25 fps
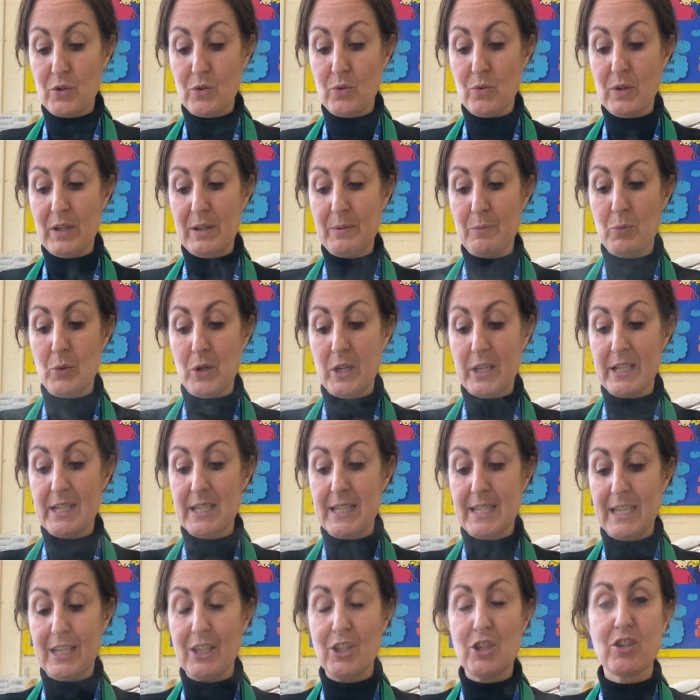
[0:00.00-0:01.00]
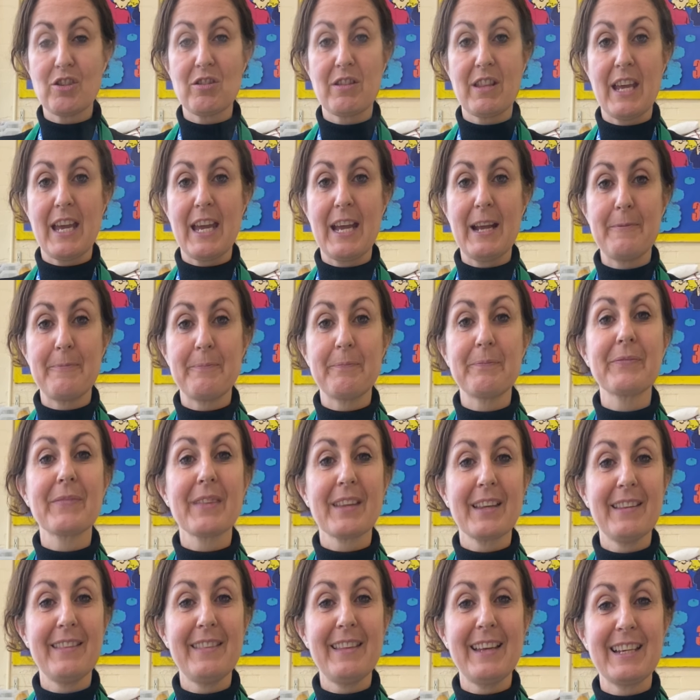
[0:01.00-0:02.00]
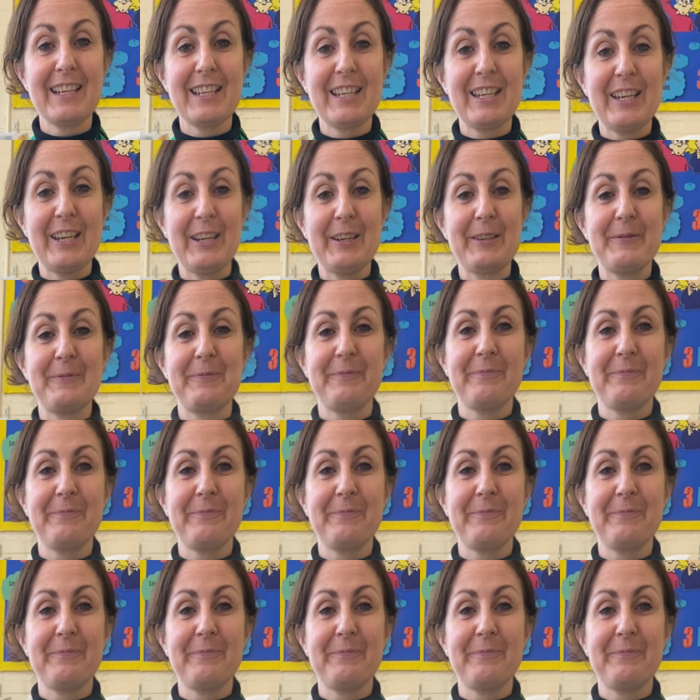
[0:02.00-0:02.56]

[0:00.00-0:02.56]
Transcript: all-in-one dish there. Thank you.